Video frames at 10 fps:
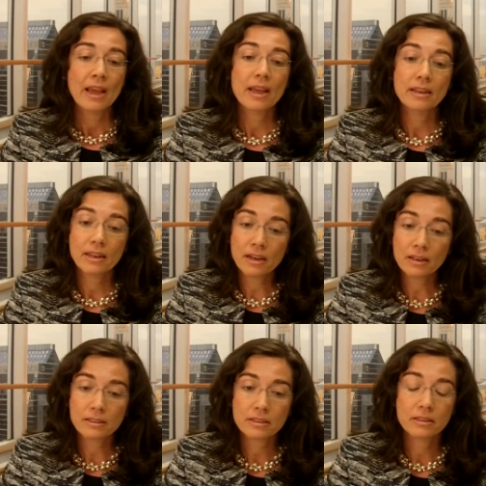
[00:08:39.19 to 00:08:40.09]
And
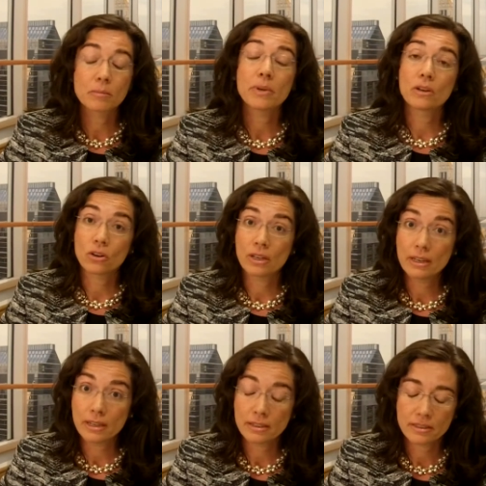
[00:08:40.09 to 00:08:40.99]
last but not
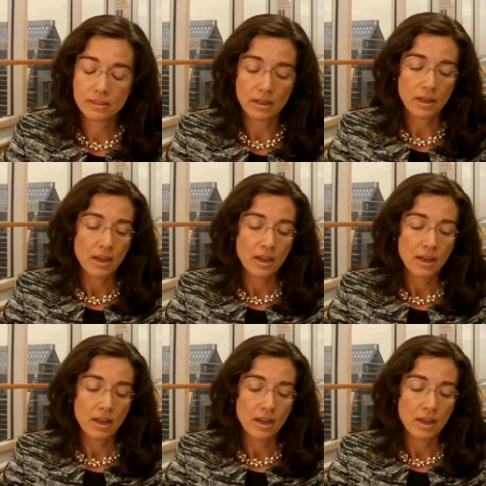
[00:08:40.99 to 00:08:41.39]
least,